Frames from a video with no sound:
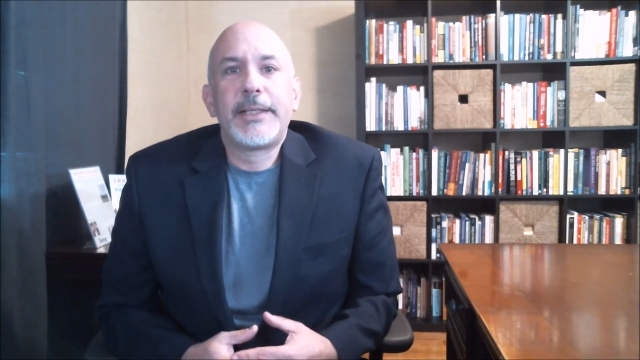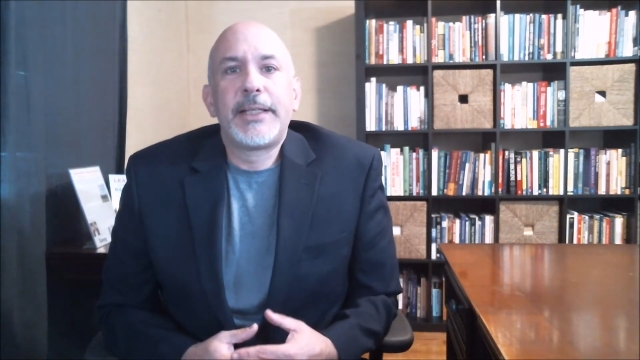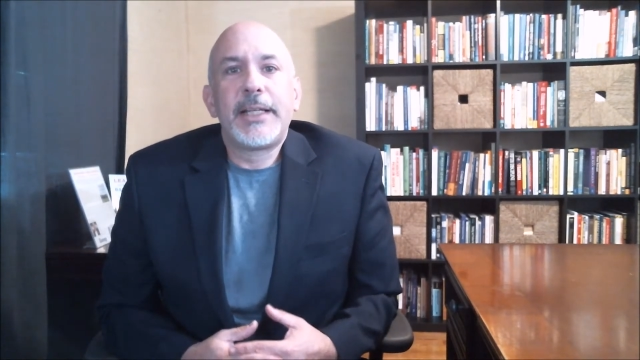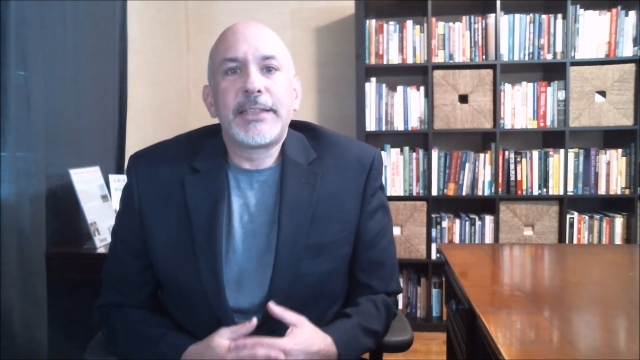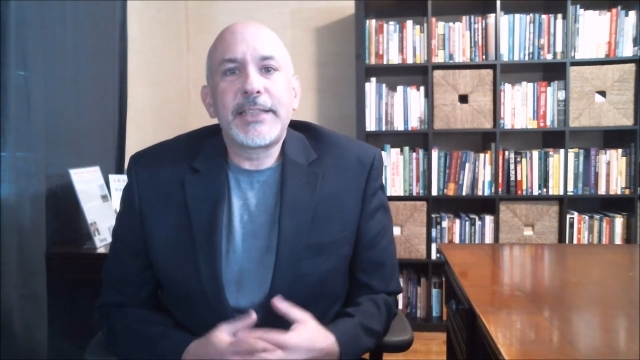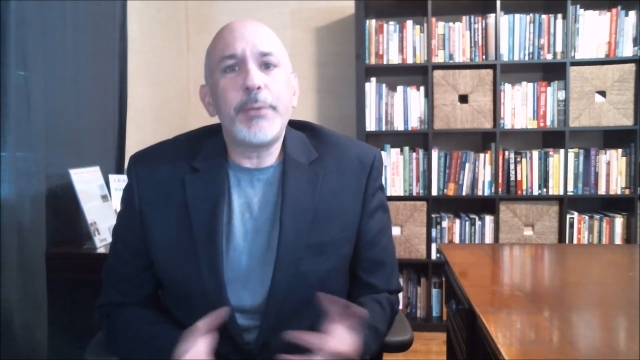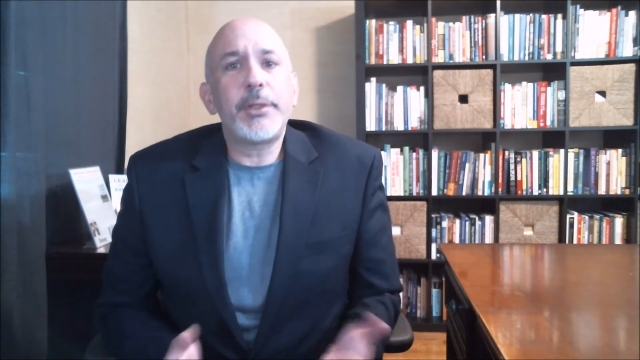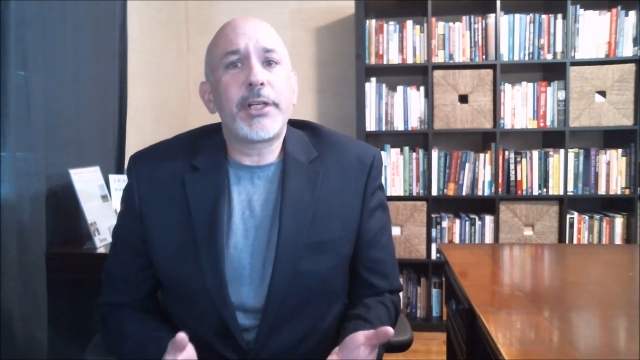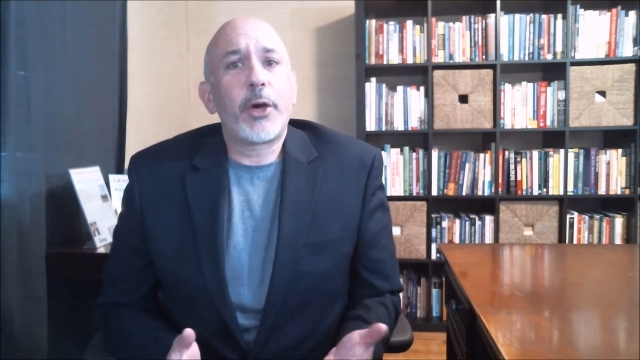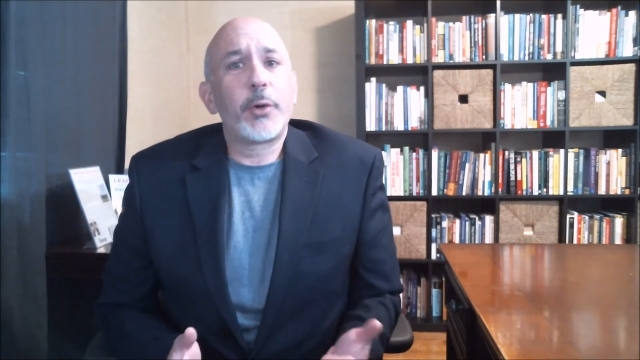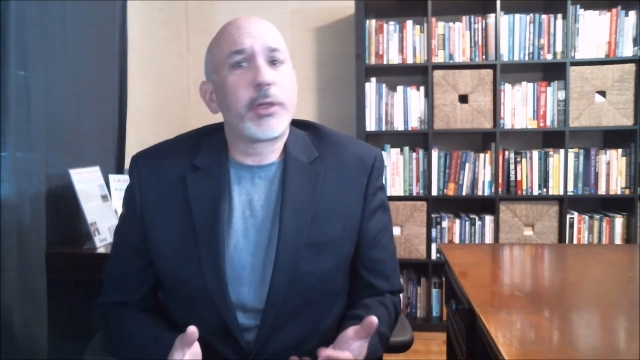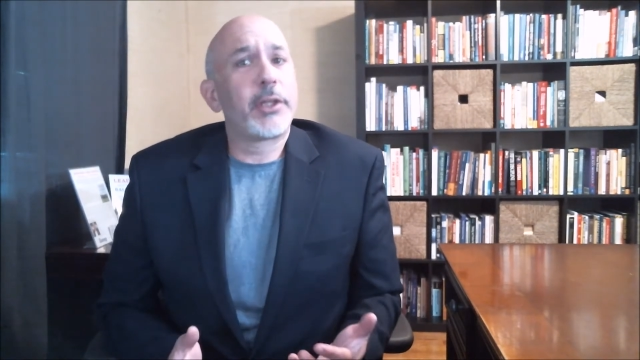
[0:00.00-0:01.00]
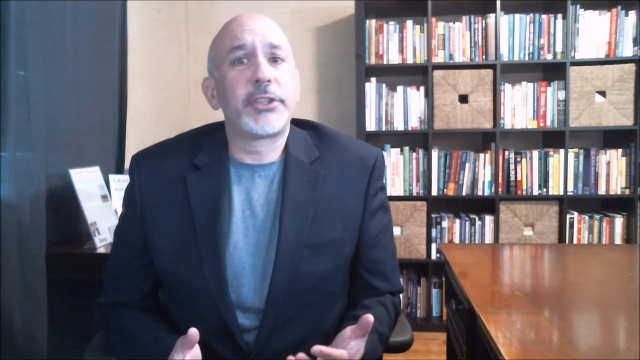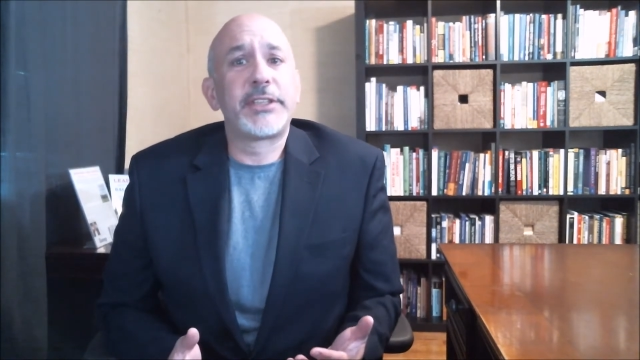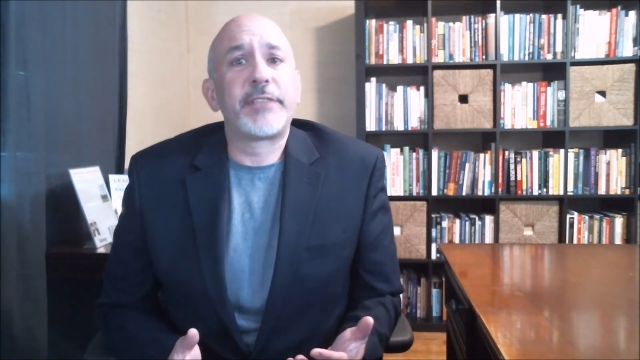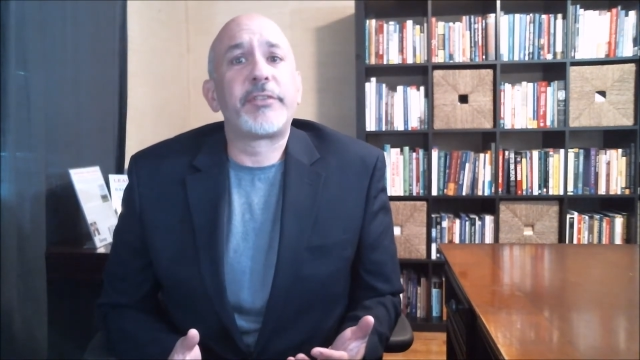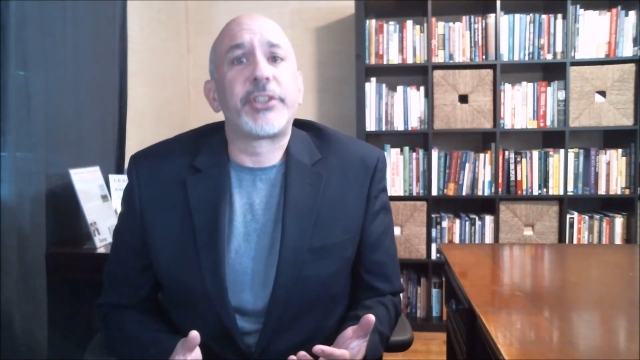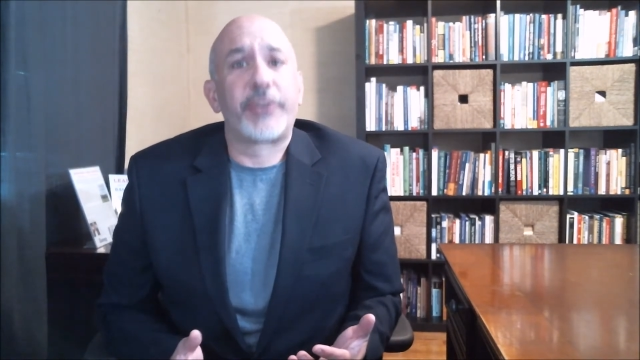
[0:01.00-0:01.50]
Today we're going to go in a little
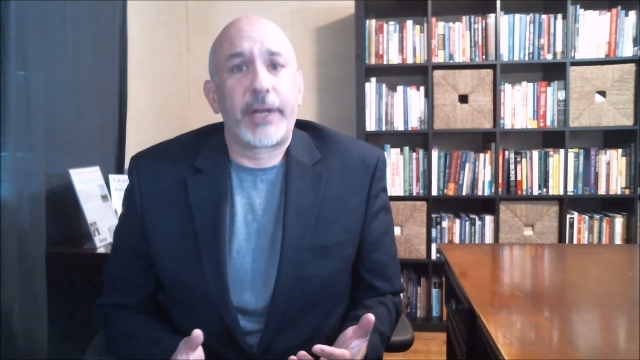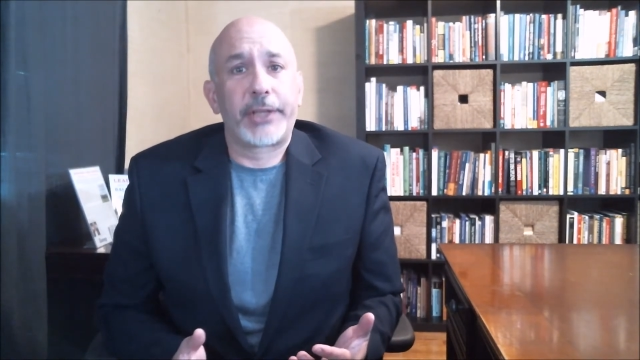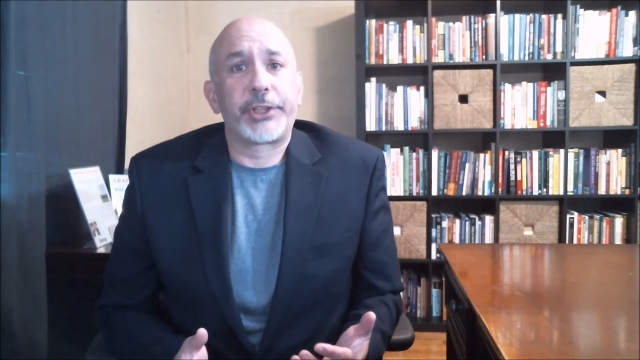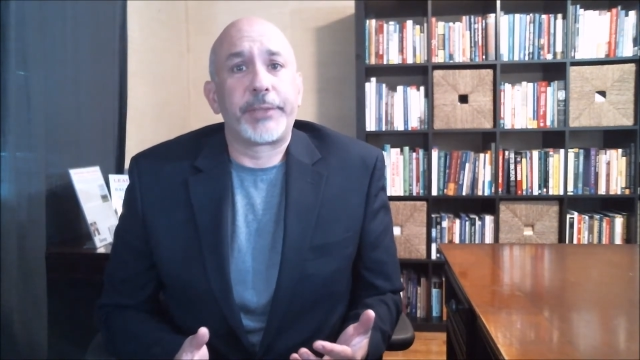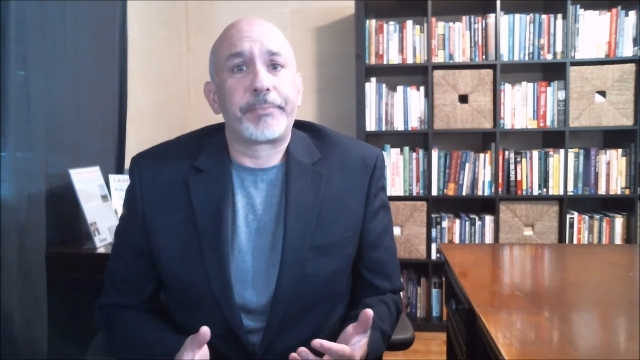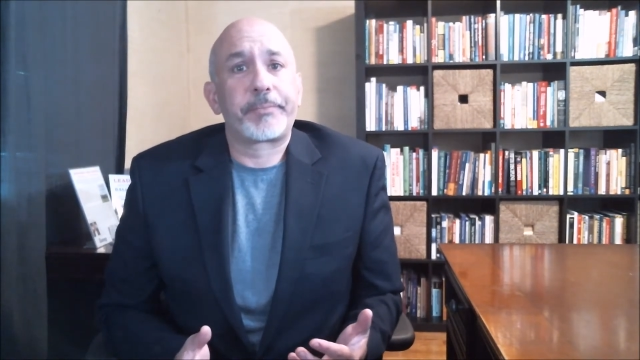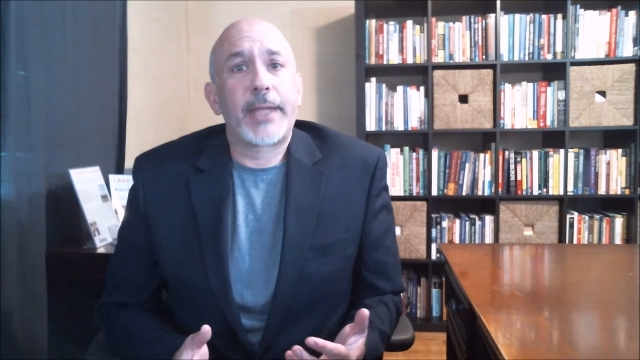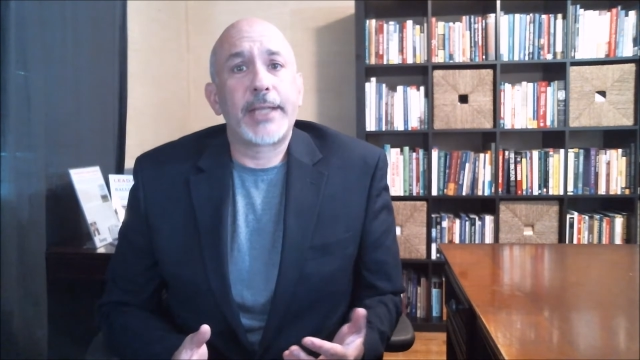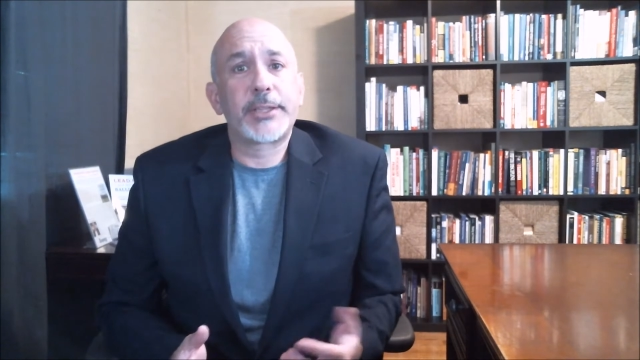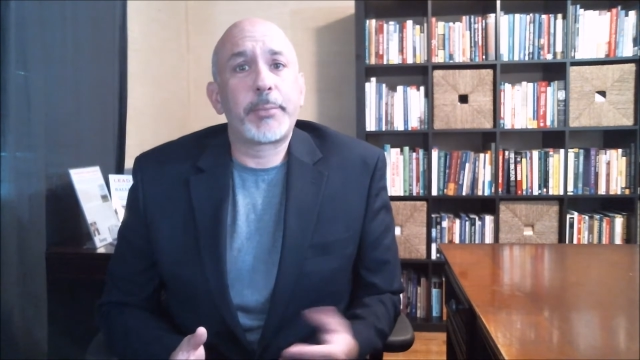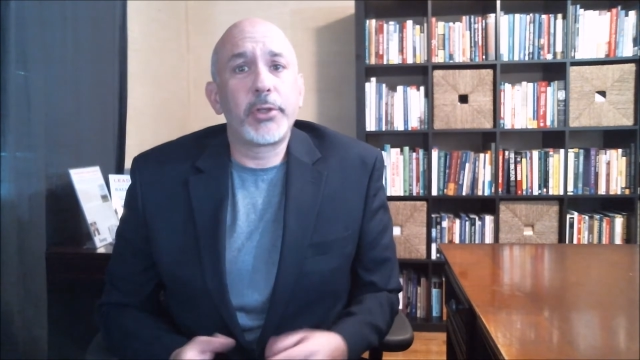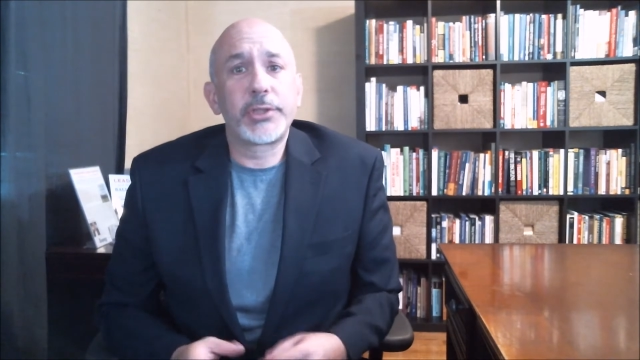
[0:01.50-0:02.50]
different direction. As opposed